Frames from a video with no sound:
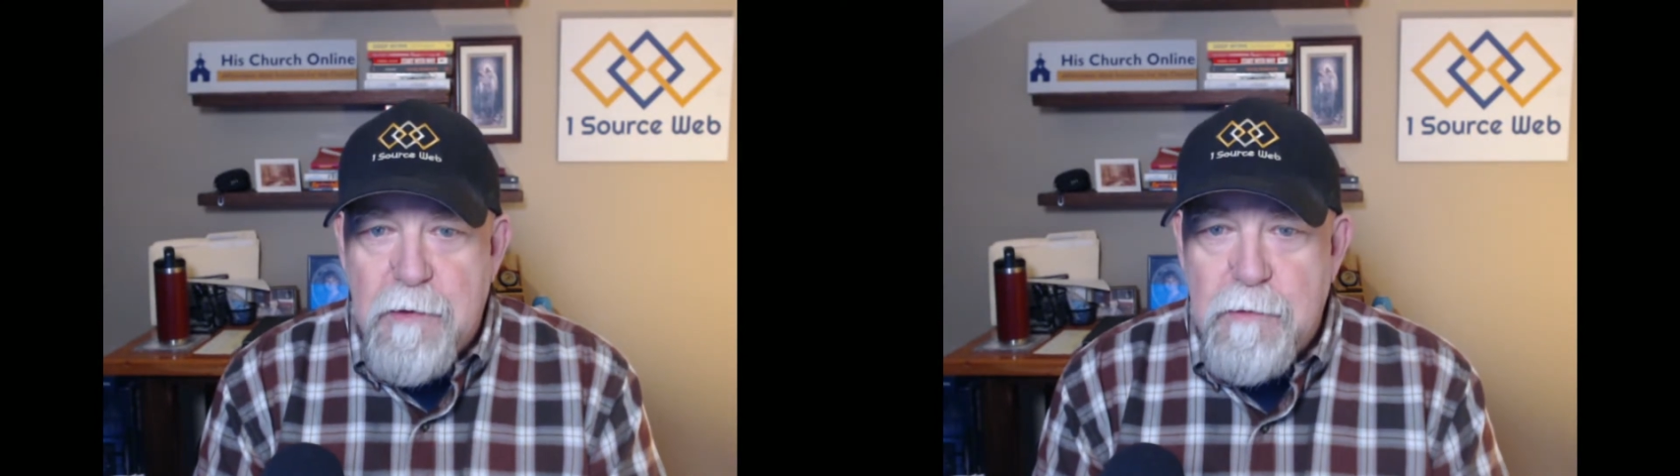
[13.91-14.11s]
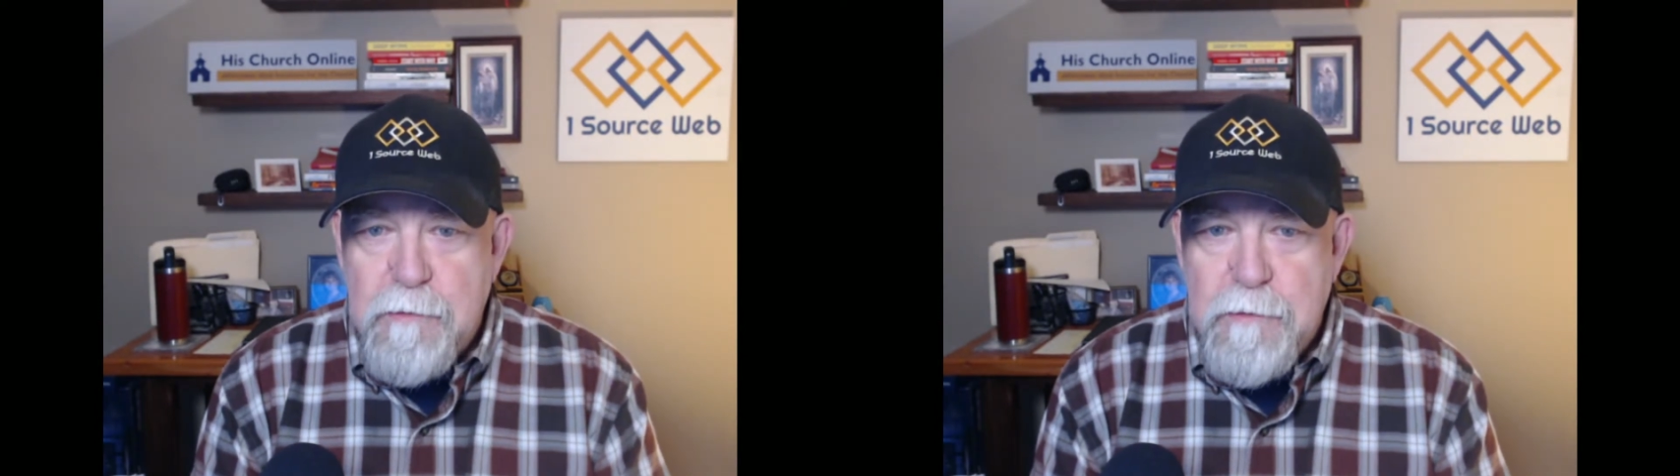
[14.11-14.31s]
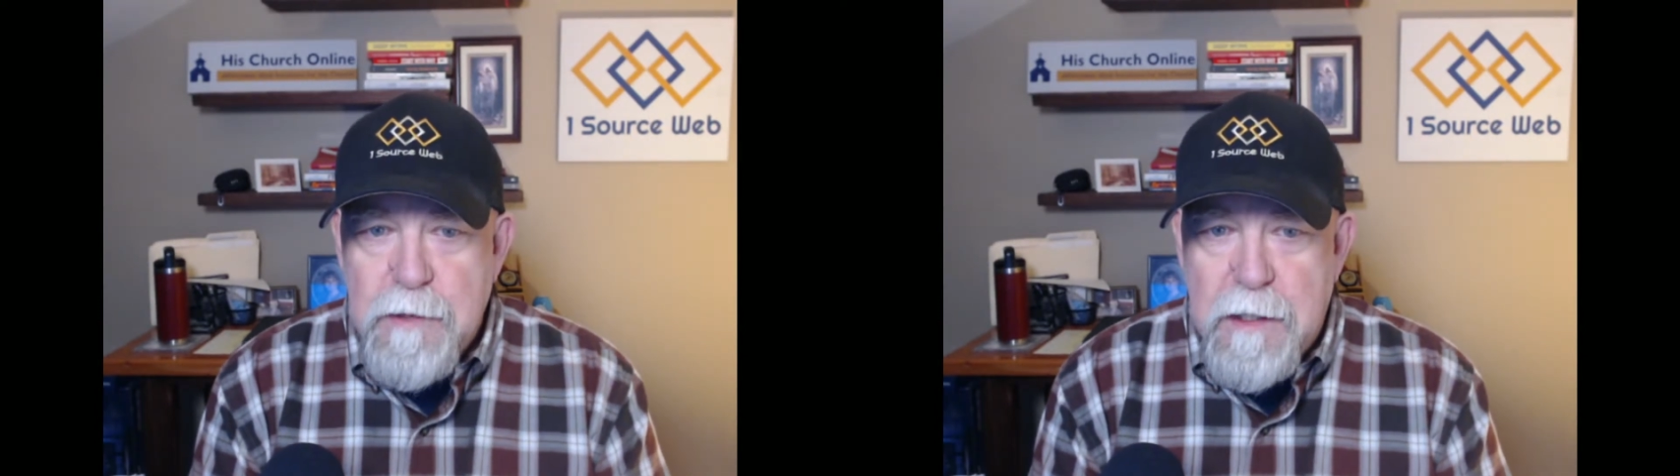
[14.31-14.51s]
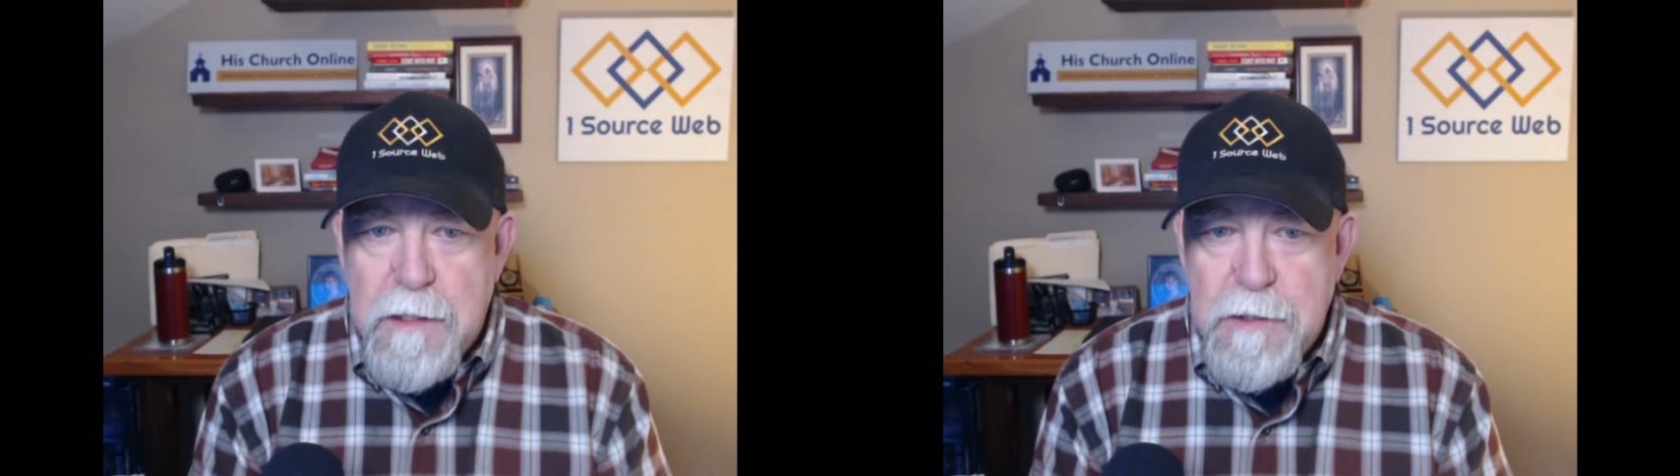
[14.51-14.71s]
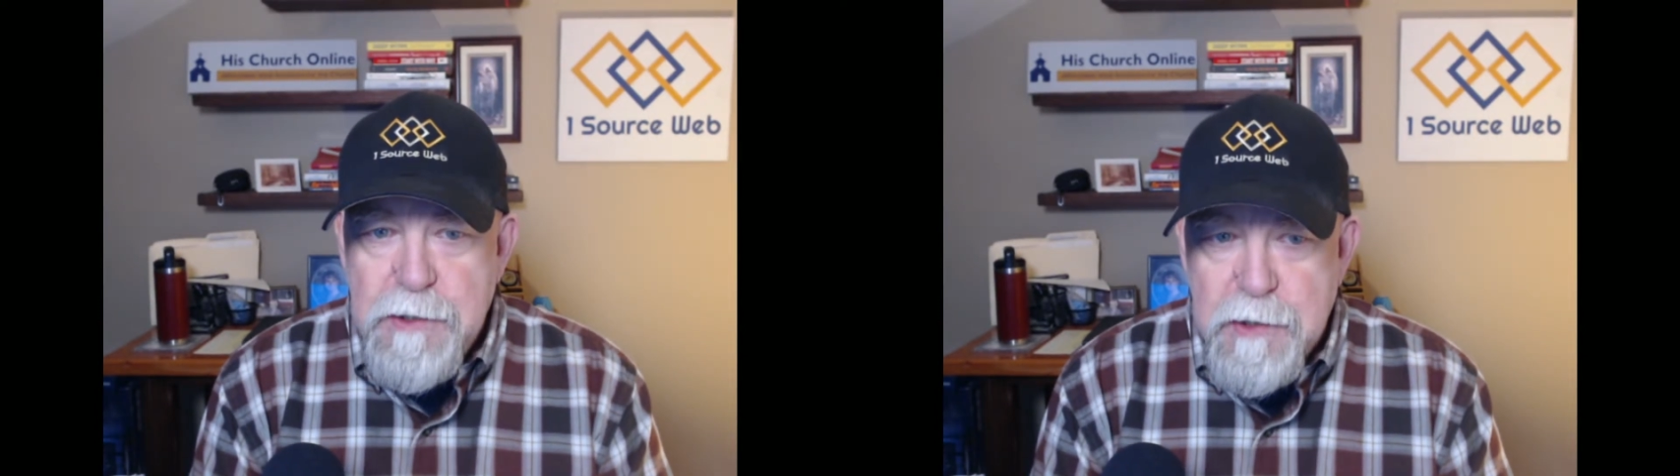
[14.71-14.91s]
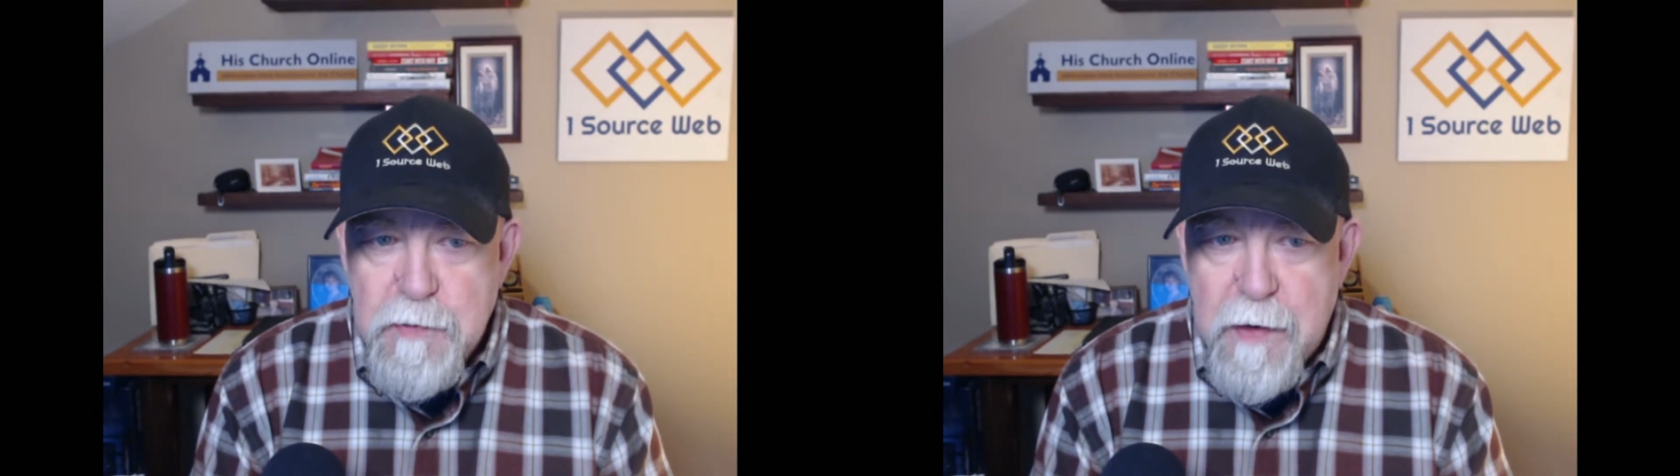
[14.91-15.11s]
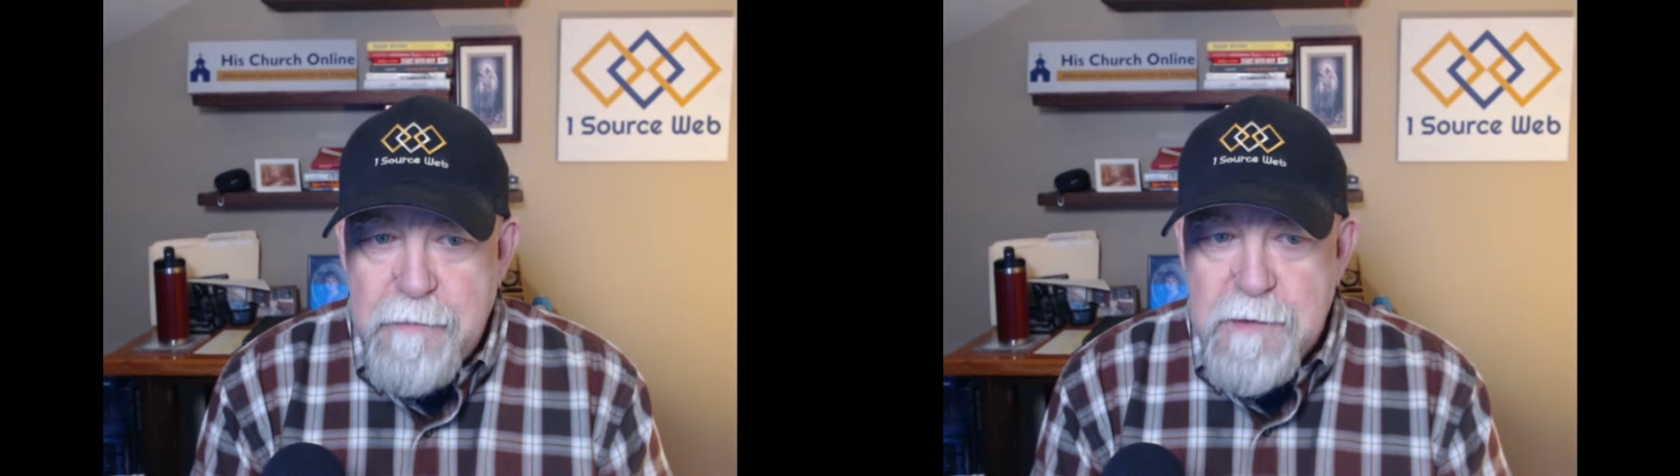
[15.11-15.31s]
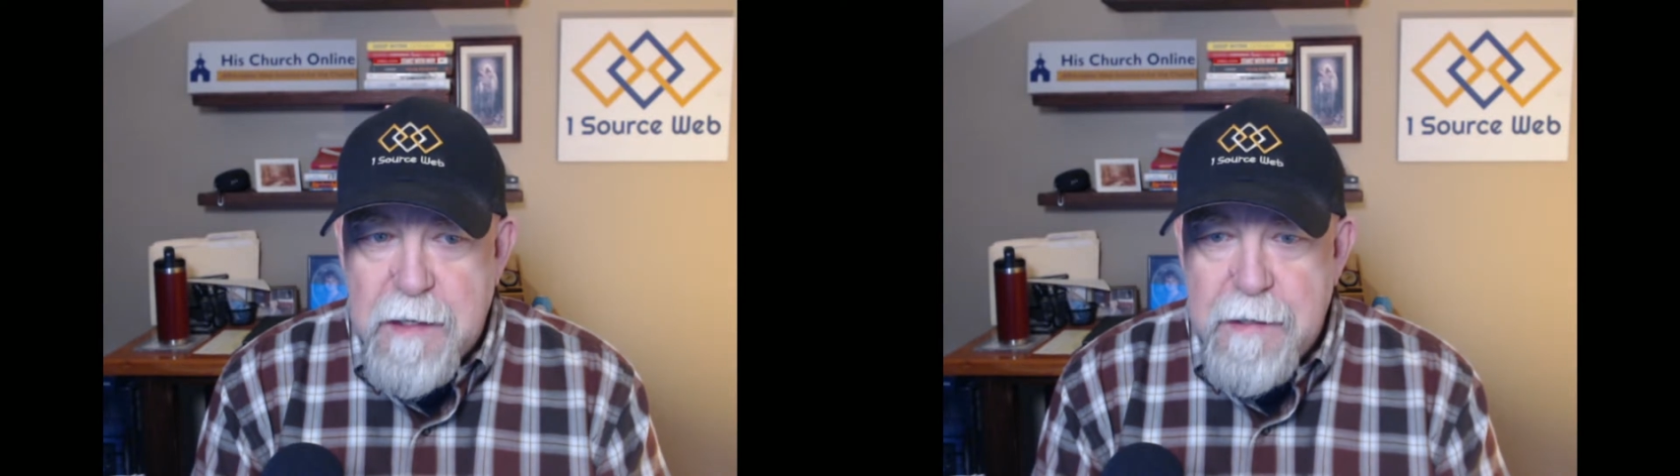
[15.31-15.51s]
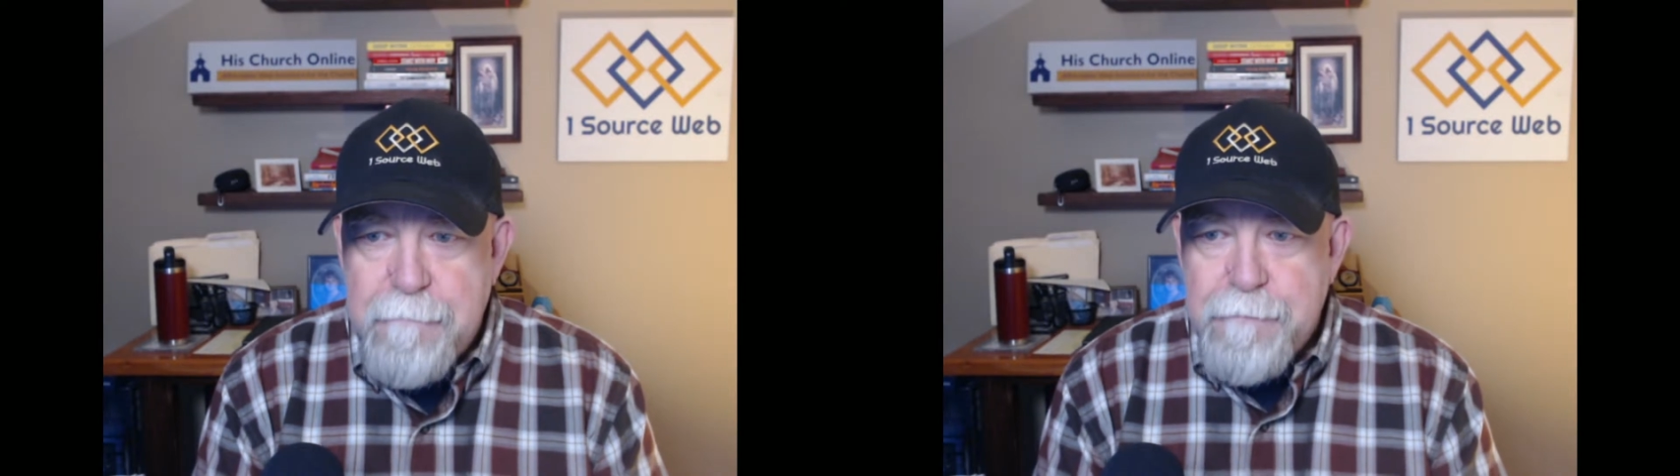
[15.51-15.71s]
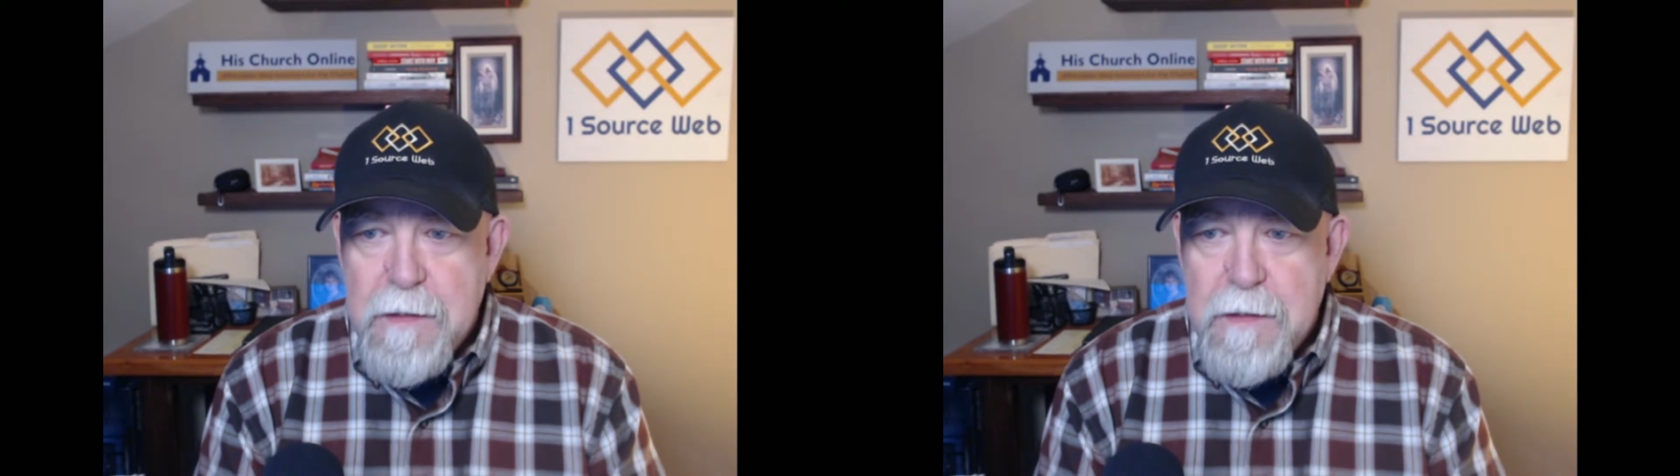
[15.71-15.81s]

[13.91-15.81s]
own church website